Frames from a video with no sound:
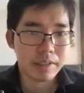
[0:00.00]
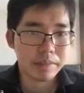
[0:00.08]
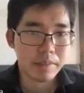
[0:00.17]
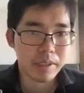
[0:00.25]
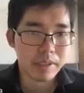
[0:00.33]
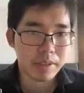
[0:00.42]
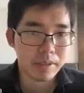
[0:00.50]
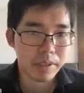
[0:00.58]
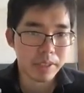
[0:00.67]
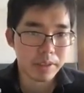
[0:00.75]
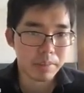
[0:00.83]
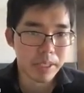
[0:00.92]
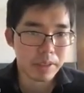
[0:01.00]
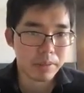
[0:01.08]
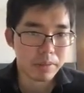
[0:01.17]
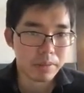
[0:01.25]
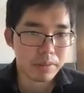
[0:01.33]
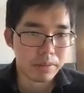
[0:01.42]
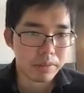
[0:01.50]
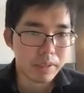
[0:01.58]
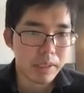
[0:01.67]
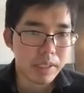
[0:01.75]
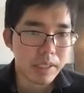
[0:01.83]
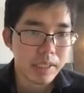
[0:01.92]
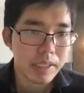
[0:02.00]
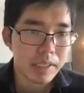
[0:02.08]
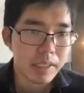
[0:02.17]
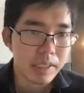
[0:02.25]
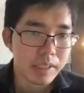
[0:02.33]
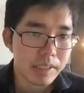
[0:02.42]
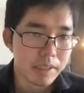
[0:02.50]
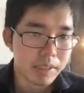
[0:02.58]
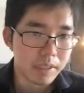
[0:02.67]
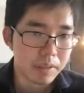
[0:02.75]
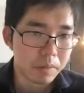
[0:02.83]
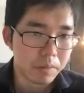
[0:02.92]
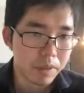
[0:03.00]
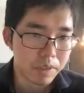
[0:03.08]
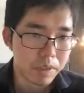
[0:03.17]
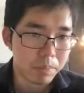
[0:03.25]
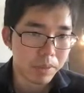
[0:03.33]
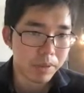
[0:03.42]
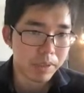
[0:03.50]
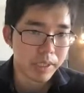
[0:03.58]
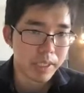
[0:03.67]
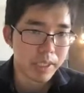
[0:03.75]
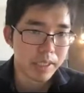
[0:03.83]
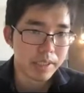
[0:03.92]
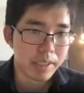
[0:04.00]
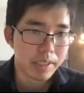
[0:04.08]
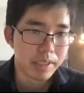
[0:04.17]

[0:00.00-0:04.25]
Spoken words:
So let me conclude. The first point is